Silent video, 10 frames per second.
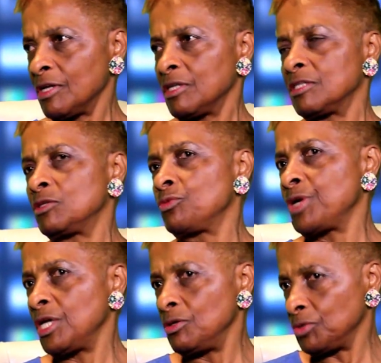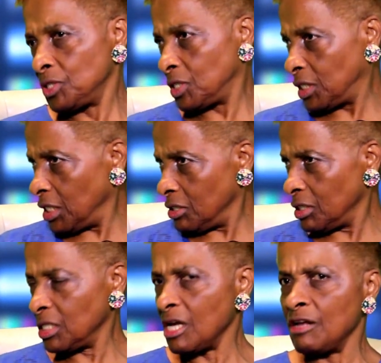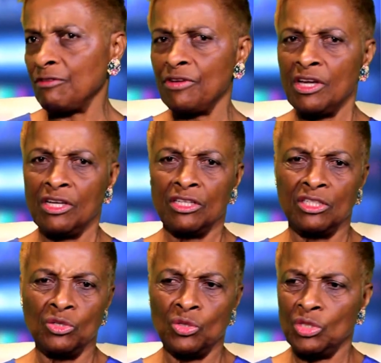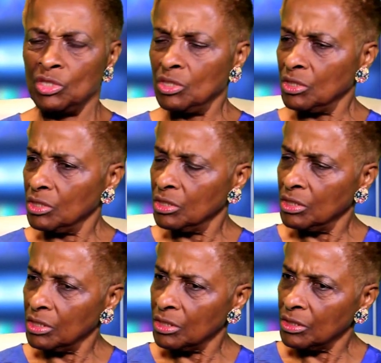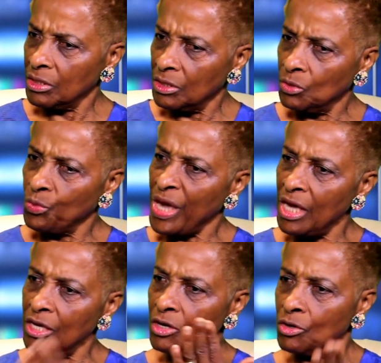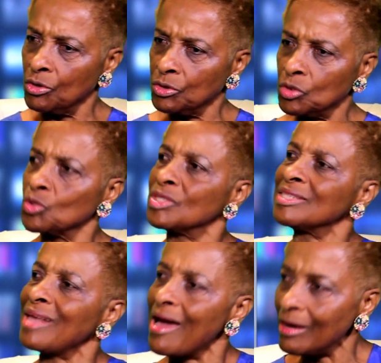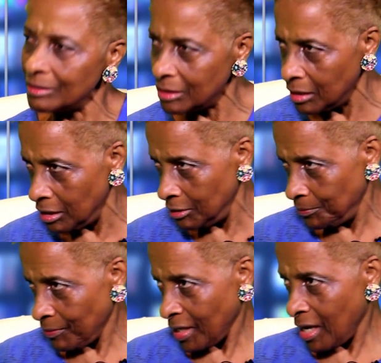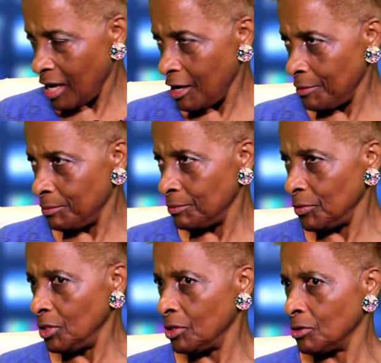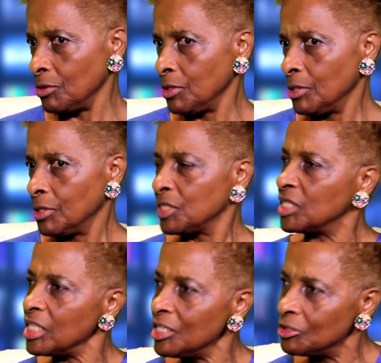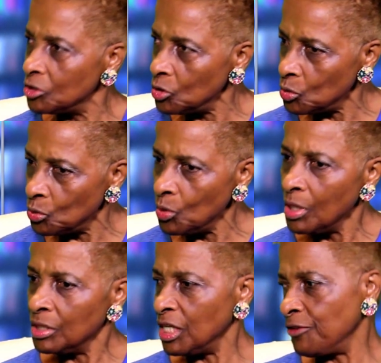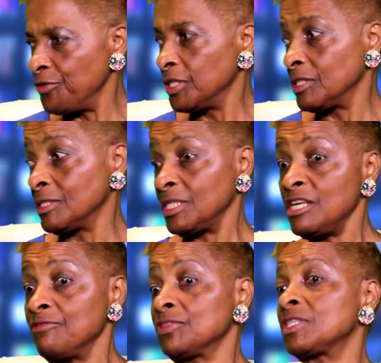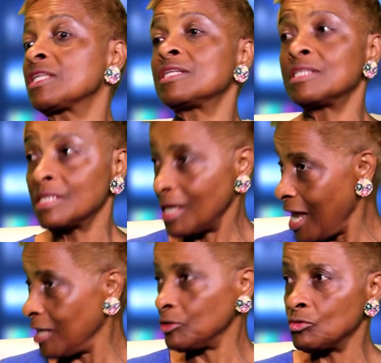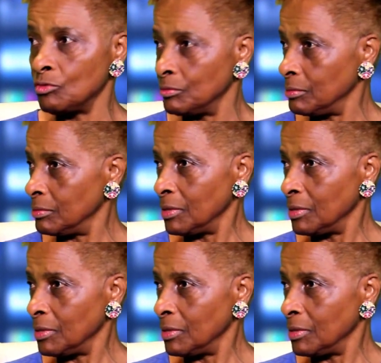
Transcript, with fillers: the way you see yourself, the the the, the way your society, um, you know, sees you. Take for instance, even sitting in a classroom,